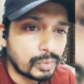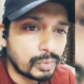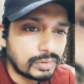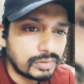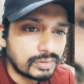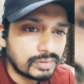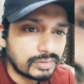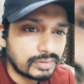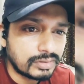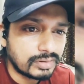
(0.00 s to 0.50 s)

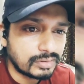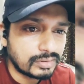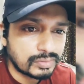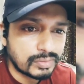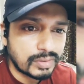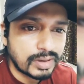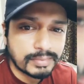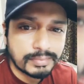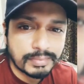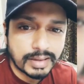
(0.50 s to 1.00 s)
Bolt,
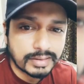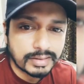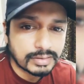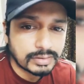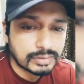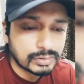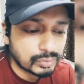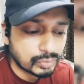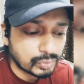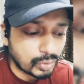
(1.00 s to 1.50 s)
so I
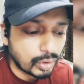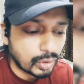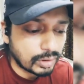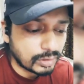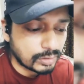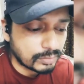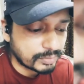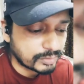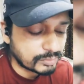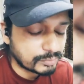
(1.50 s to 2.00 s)
guess you
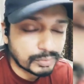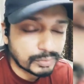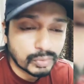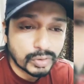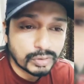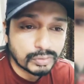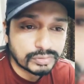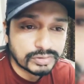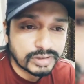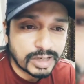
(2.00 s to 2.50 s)
all must be
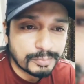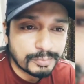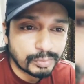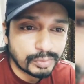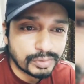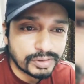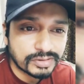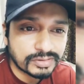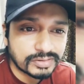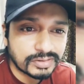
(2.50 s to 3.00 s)
knowing Usain
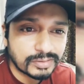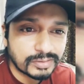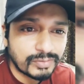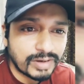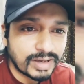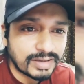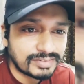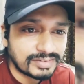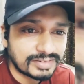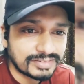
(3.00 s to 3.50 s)
Bolt is the
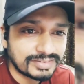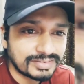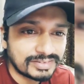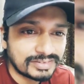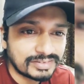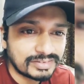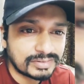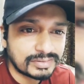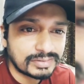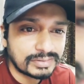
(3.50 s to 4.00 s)

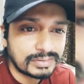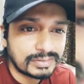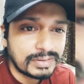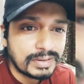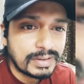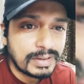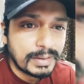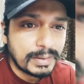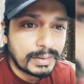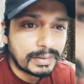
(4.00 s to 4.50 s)
fastest
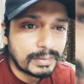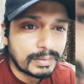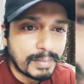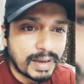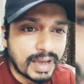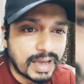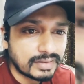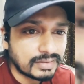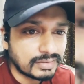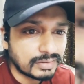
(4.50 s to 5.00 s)

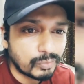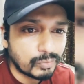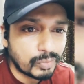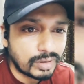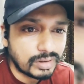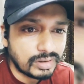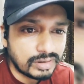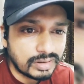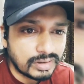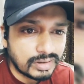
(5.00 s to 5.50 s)
man in the
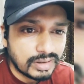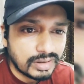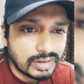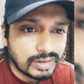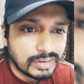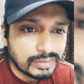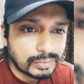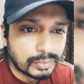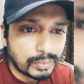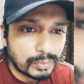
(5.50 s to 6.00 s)
world.
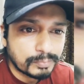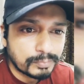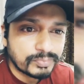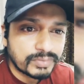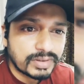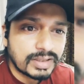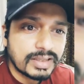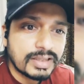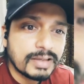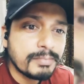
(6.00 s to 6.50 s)
So
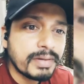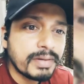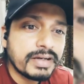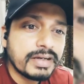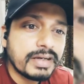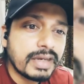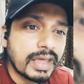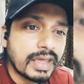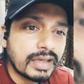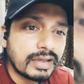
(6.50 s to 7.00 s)
he
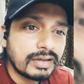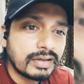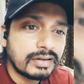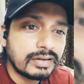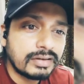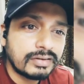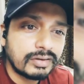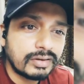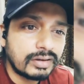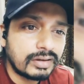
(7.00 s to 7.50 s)
may take
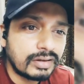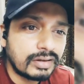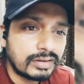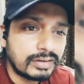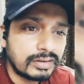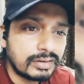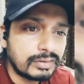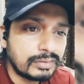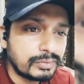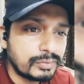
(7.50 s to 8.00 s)

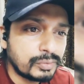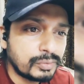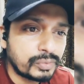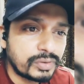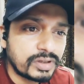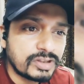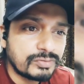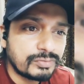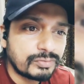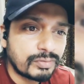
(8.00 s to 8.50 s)
to
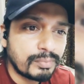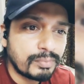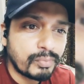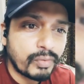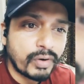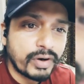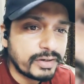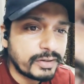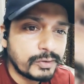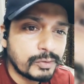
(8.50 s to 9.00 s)
reach from
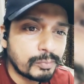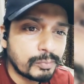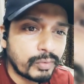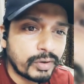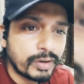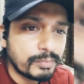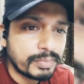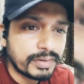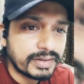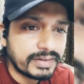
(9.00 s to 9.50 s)
point A to
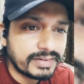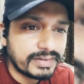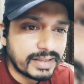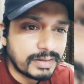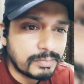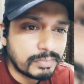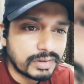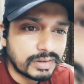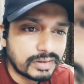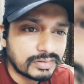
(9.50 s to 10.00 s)
point B in
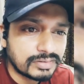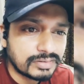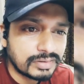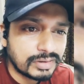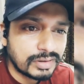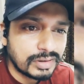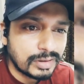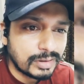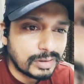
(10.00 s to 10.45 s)
10 minutes.